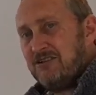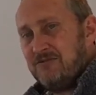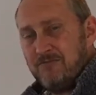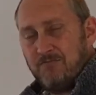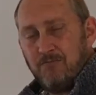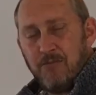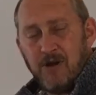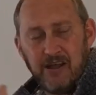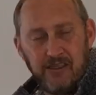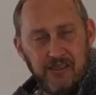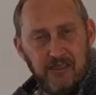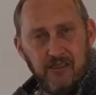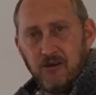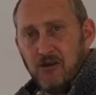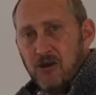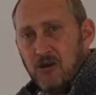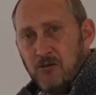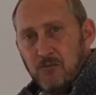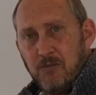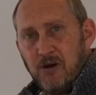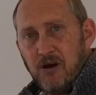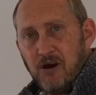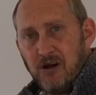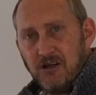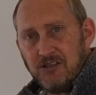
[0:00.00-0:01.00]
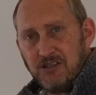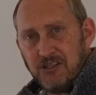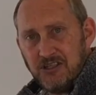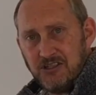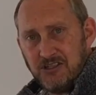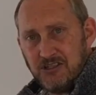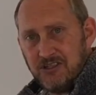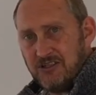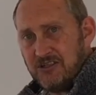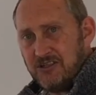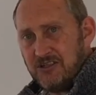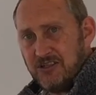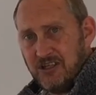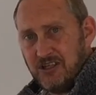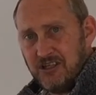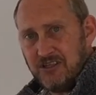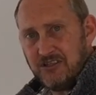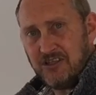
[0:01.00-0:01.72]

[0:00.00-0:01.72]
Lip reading: by third parties and seized.